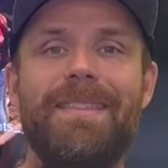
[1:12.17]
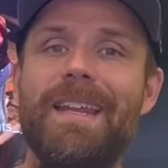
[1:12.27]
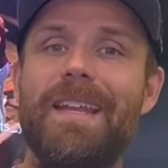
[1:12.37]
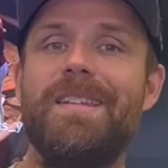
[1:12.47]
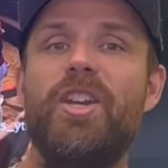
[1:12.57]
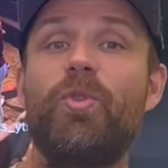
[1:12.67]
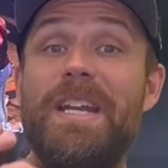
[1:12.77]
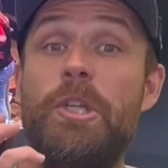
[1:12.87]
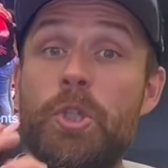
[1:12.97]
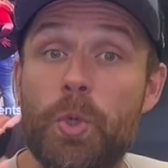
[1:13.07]
think it's a
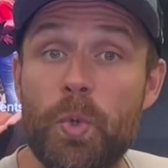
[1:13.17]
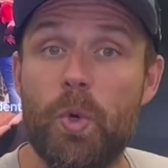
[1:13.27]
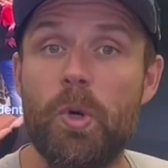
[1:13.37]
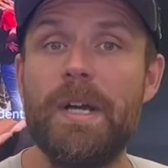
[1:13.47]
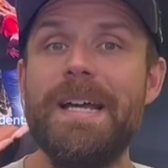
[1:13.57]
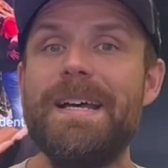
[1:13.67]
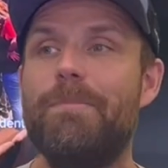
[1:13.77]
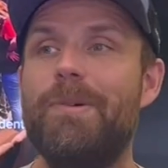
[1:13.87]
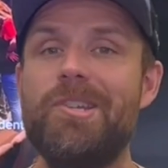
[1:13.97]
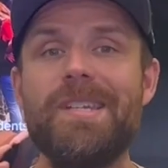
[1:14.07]
great tool.
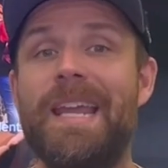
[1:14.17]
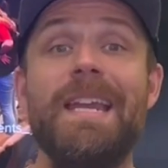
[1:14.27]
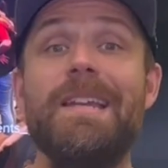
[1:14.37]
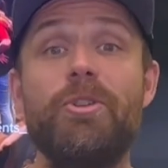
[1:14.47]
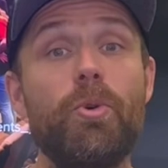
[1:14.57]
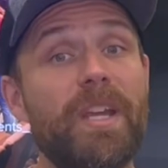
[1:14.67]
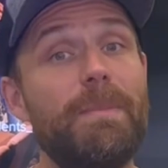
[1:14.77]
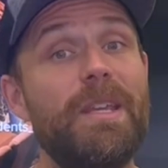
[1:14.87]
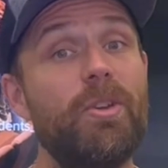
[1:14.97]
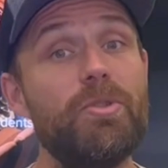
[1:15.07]
But just like any tool, it can
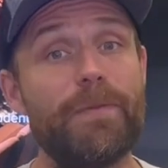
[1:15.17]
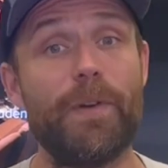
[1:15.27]
be used for